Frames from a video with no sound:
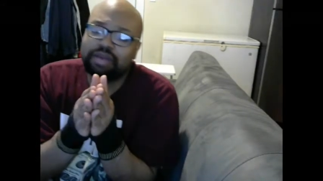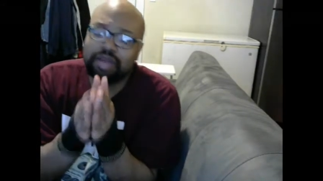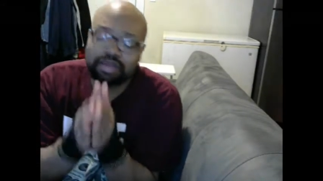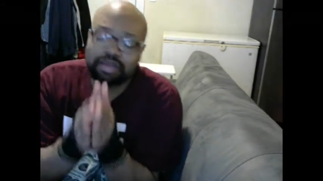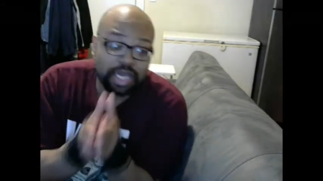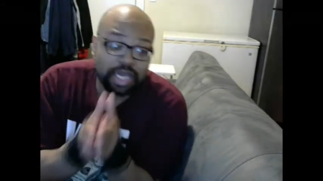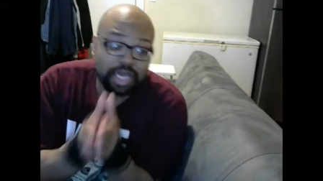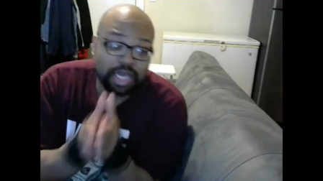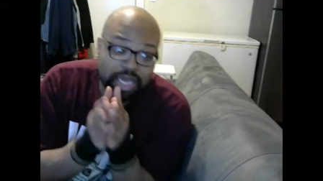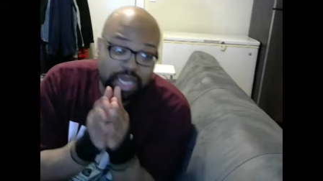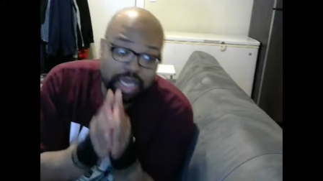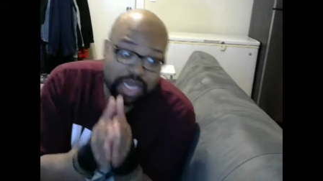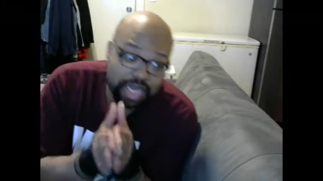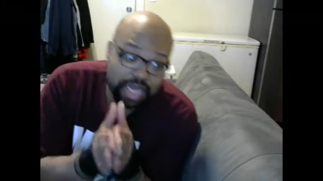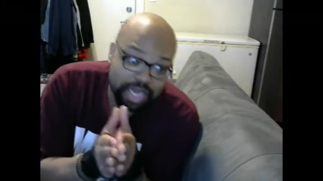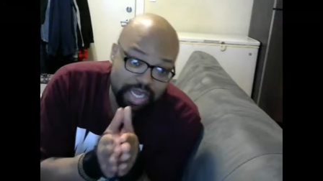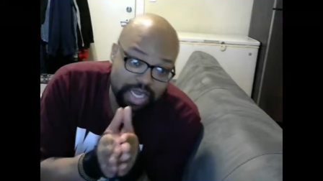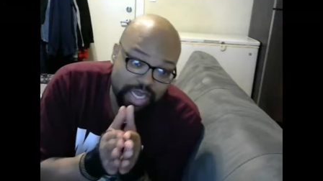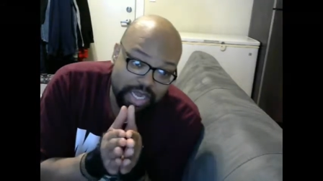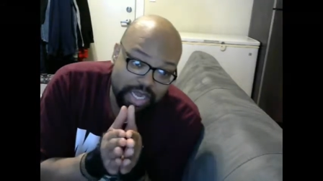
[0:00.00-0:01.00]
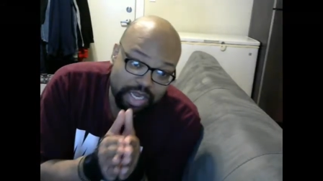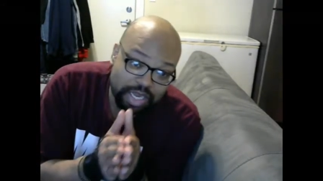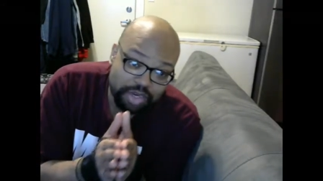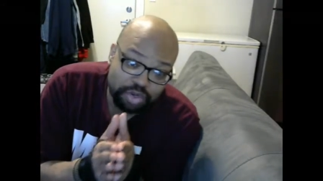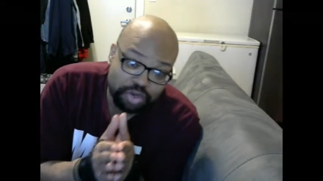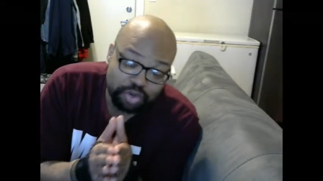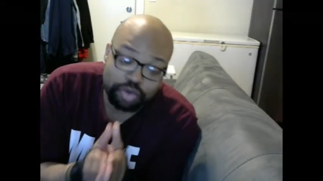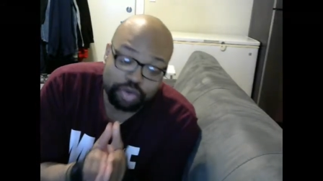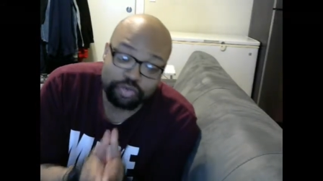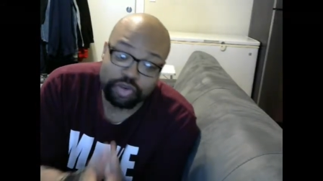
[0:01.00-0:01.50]
Also, I I I
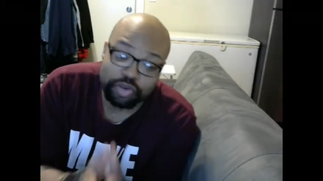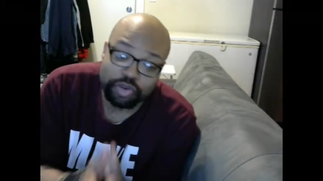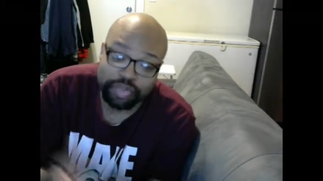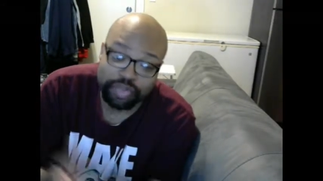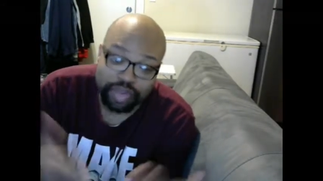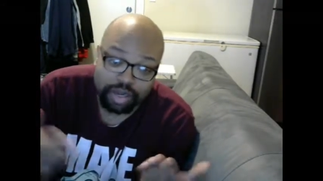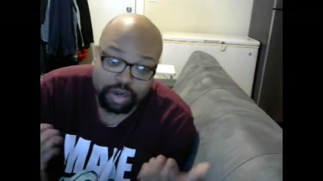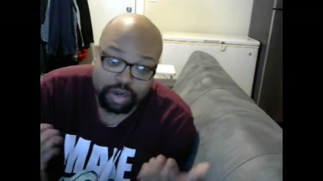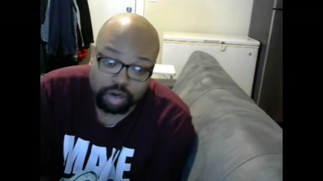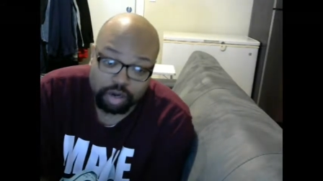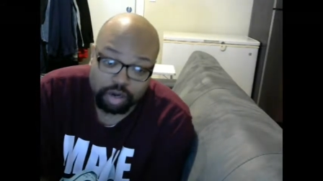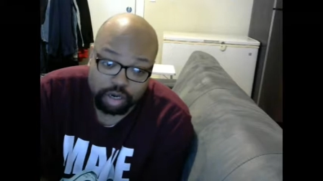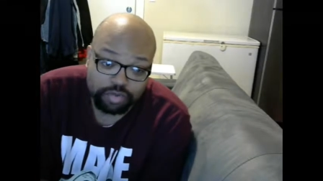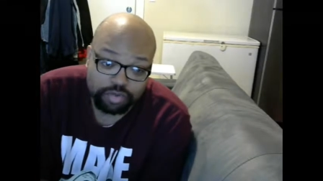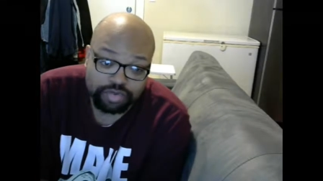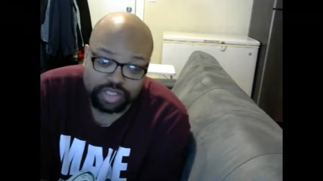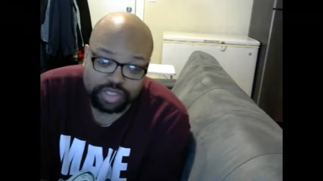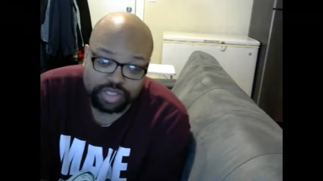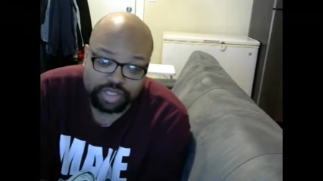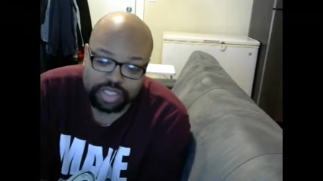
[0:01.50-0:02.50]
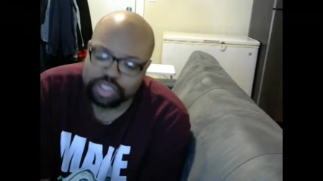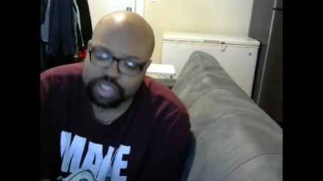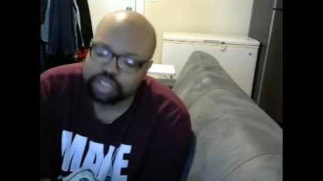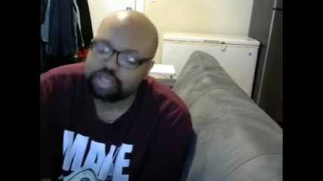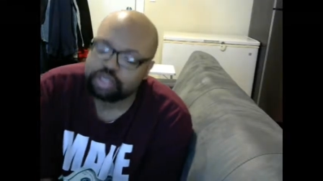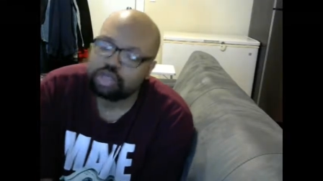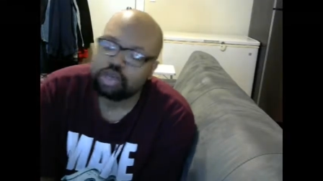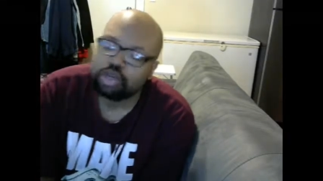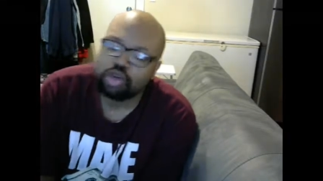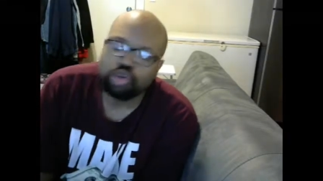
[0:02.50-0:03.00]
do agree that an off
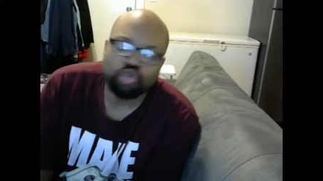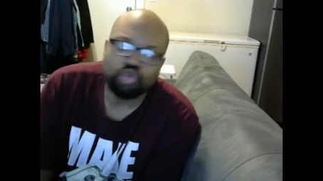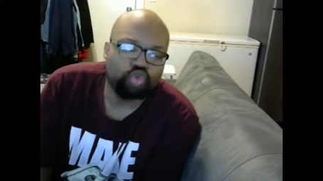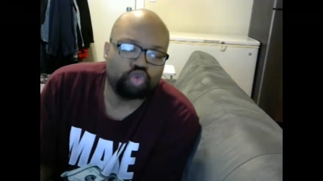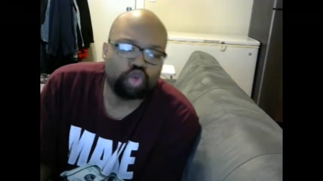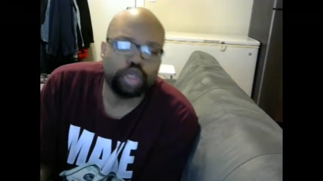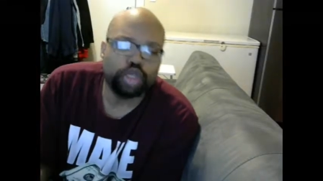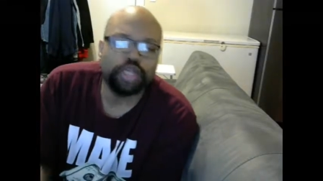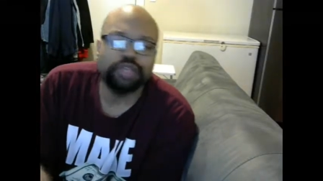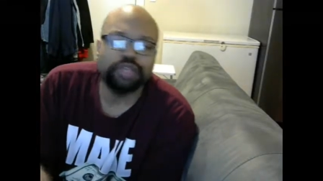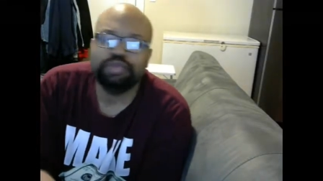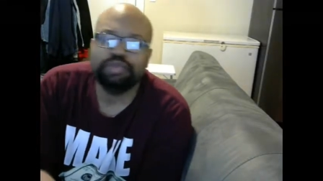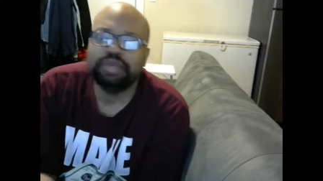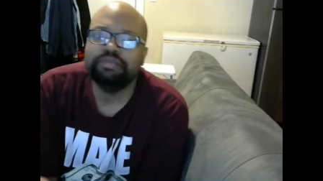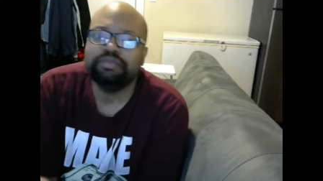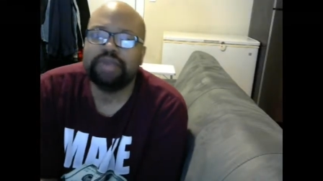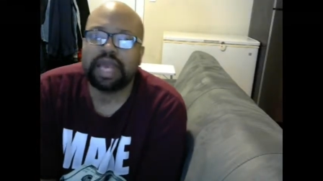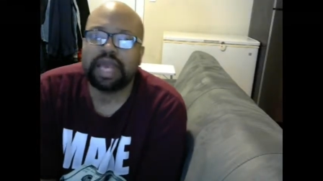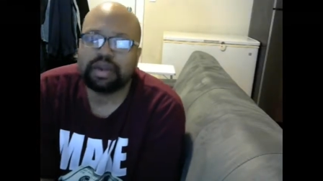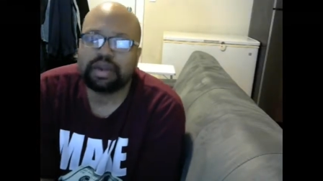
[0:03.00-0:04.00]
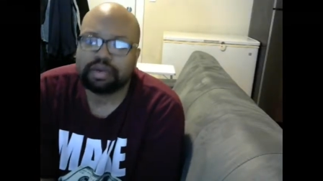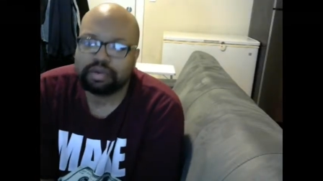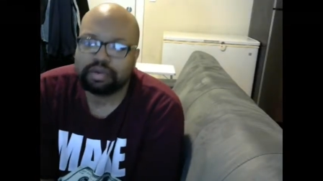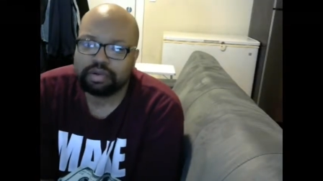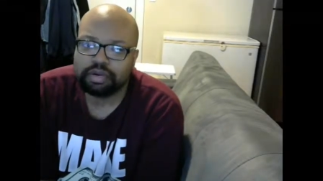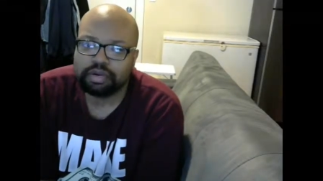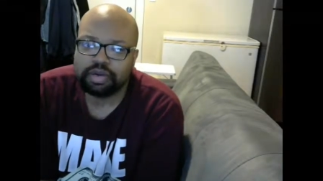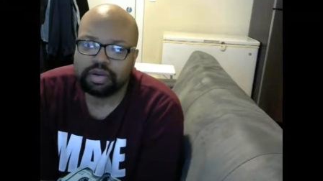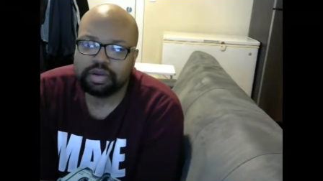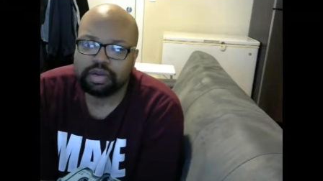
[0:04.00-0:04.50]
season would be better
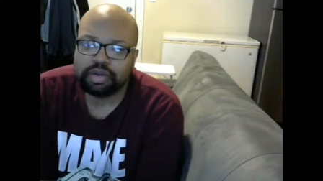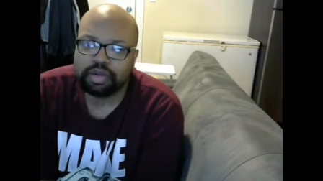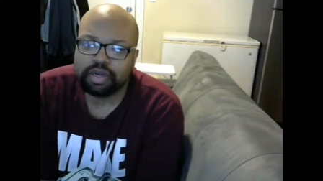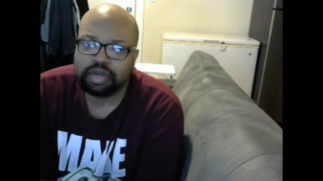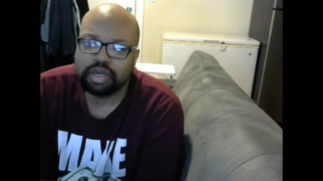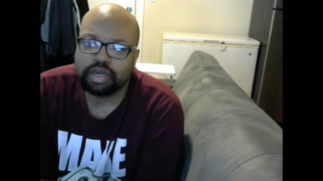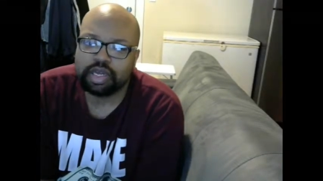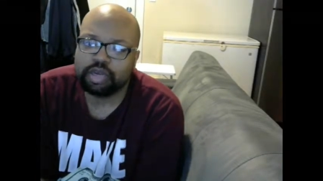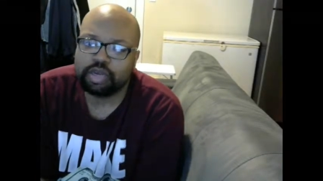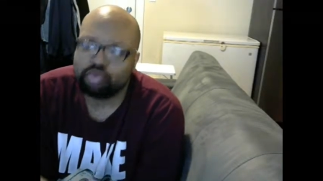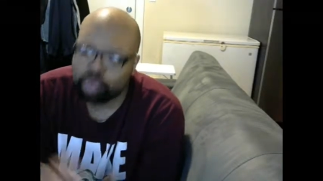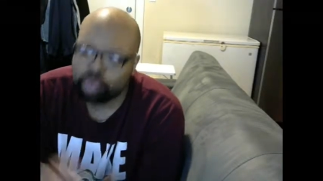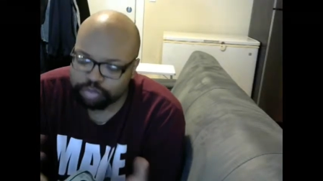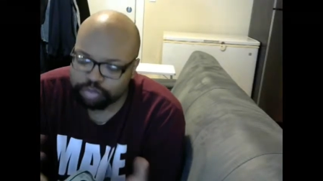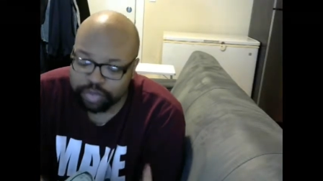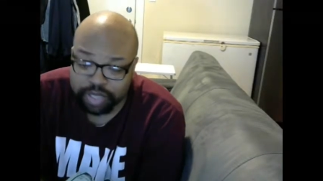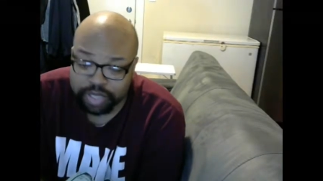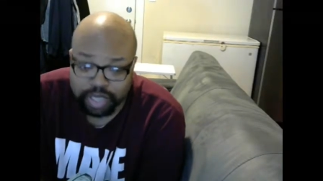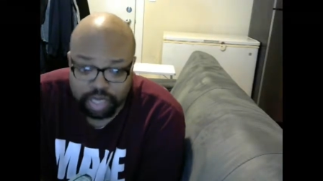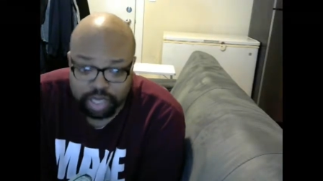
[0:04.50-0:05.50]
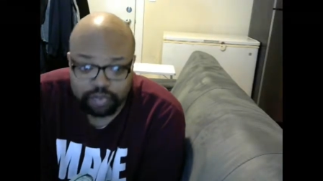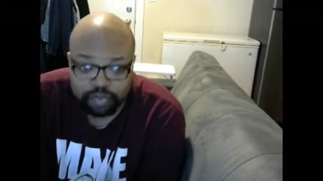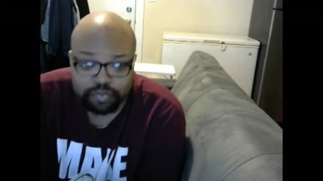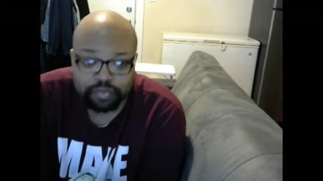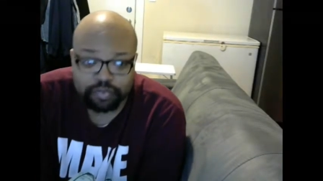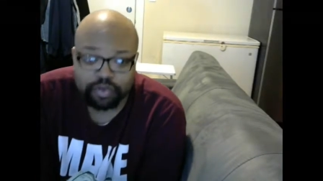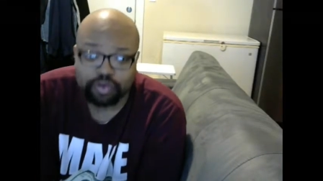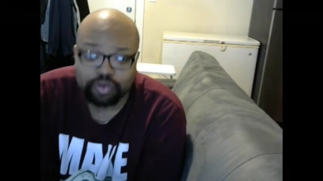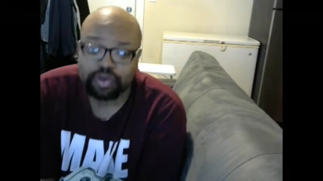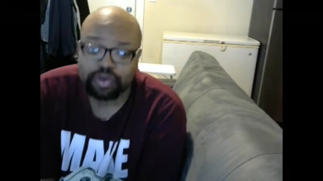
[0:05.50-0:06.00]
uh, and would be
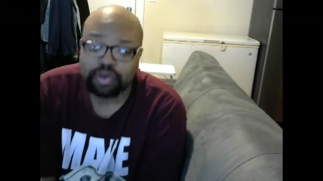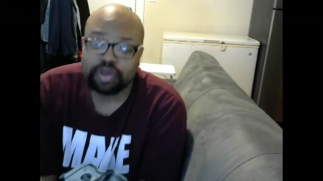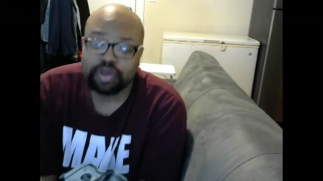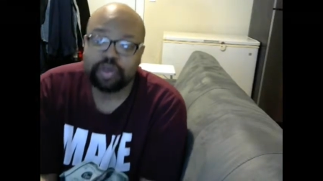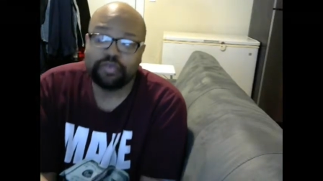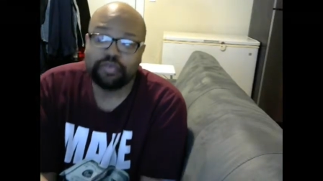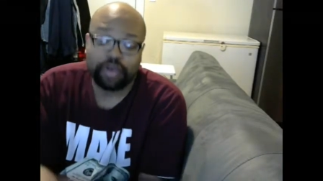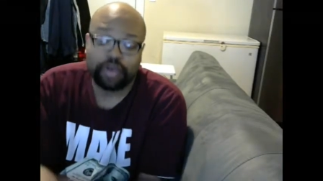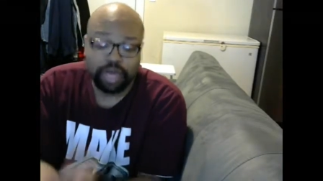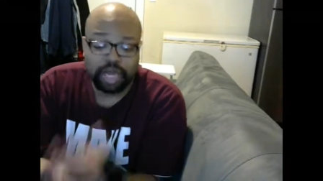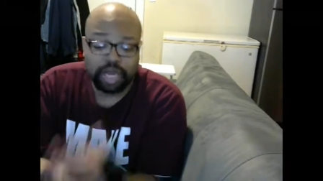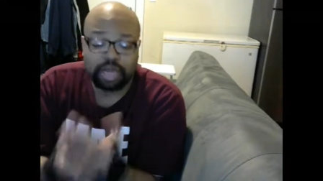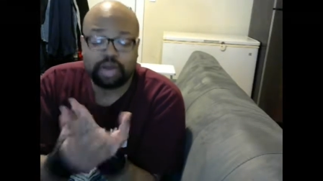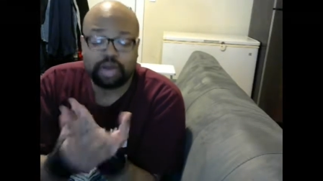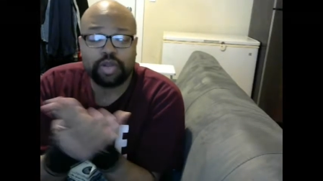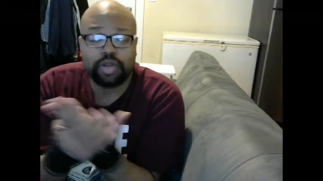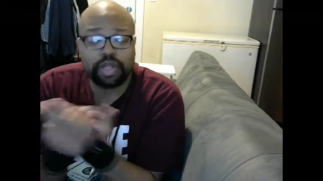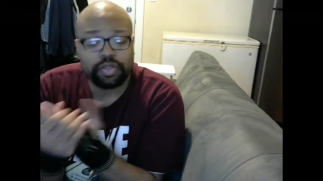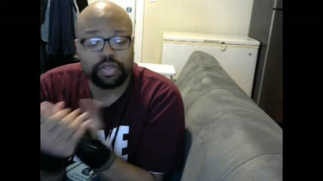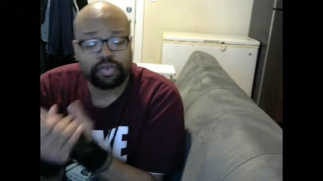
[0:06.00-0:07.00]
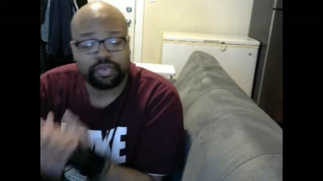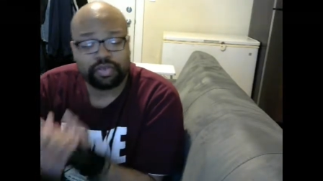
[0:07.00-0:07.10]
helpful for not only the